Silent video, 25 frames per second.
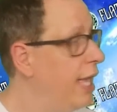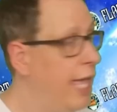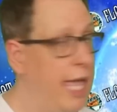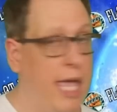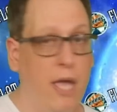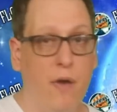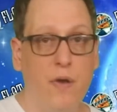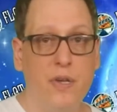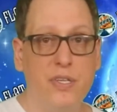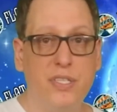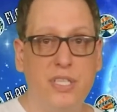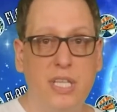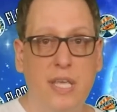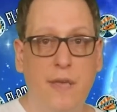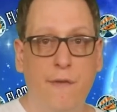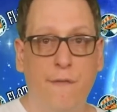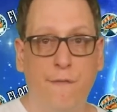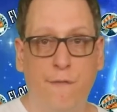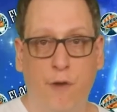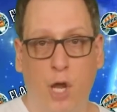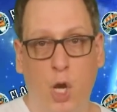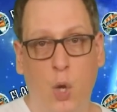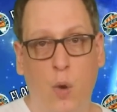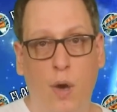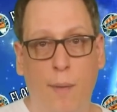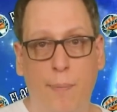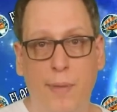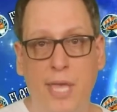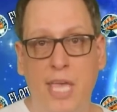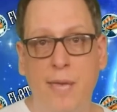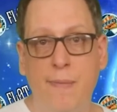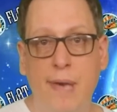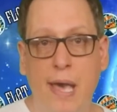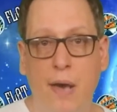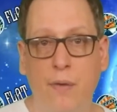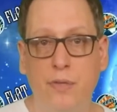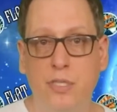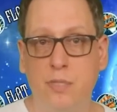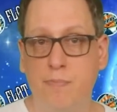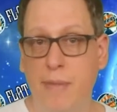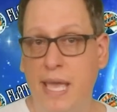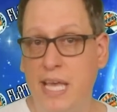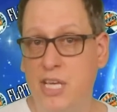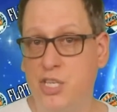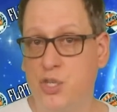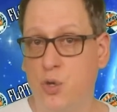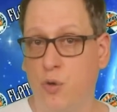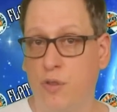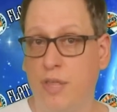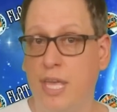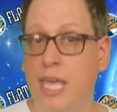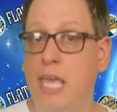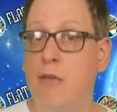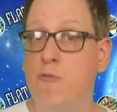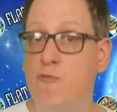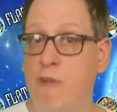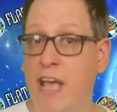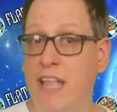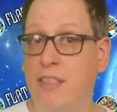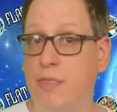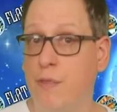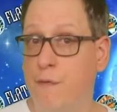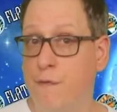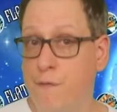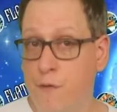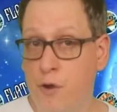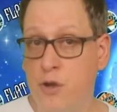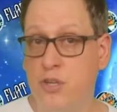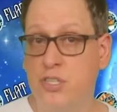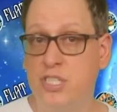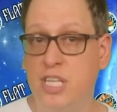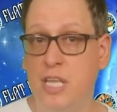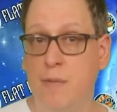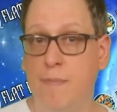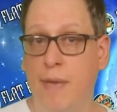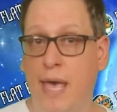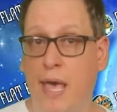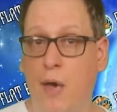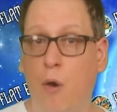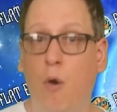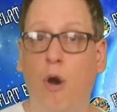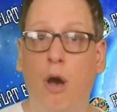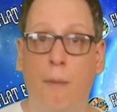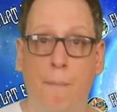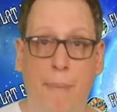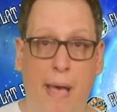Here is the follow-up email to make sure that he read the first email